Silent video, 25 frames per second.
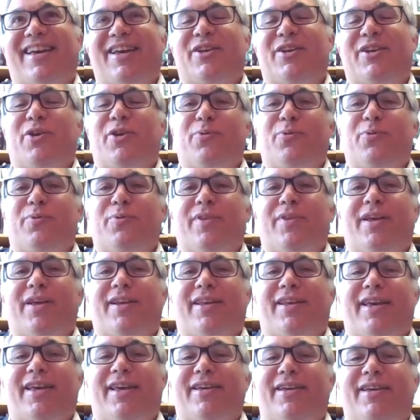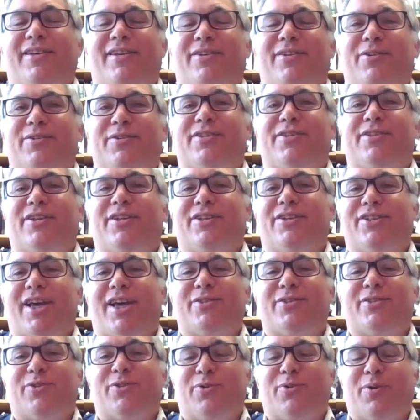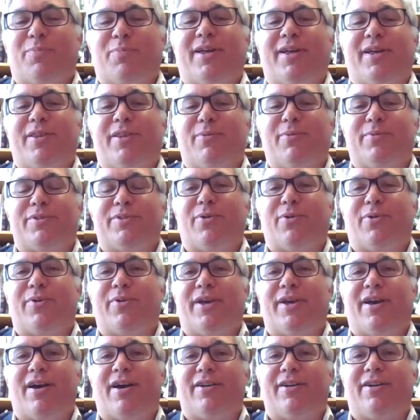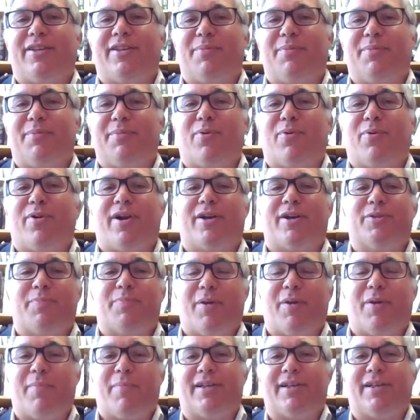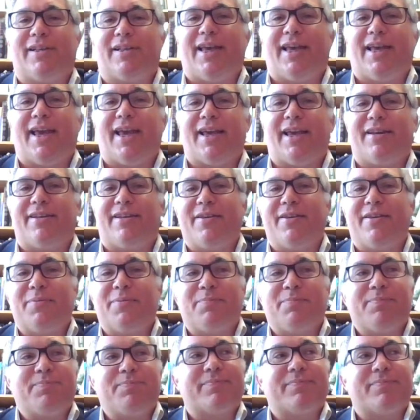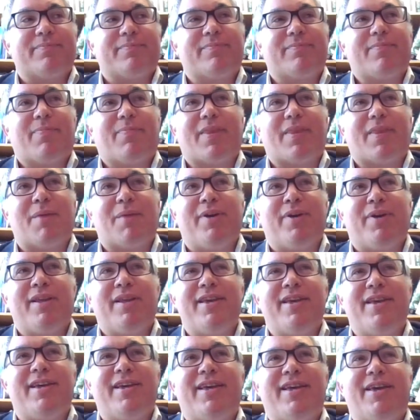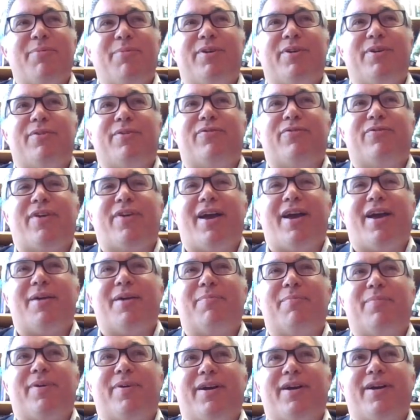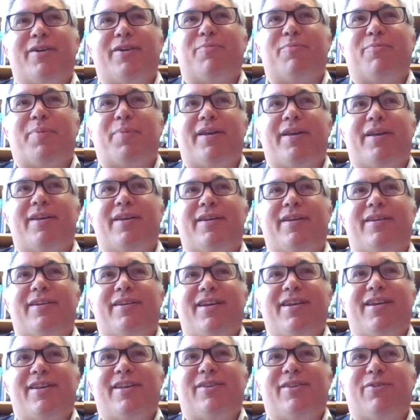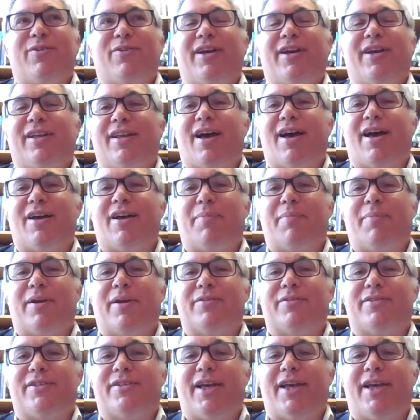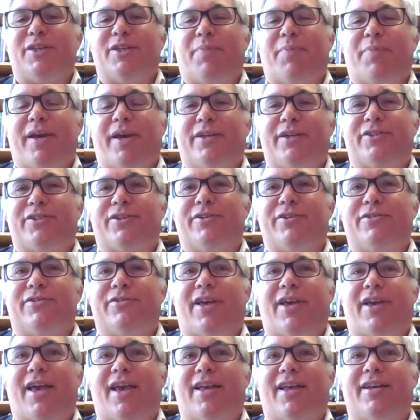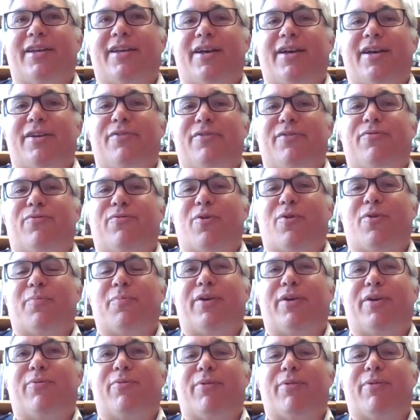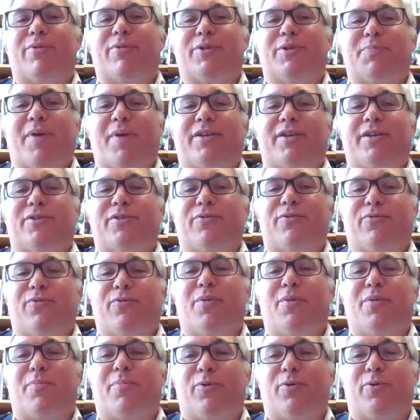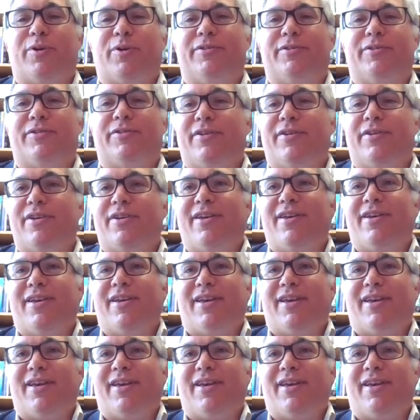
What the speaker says: he knew that he could suggest to a play that was going on in the more experimental Gate. But I think he would have kind of been learning a lot about stage pictures and kind of forming great respect for the boys,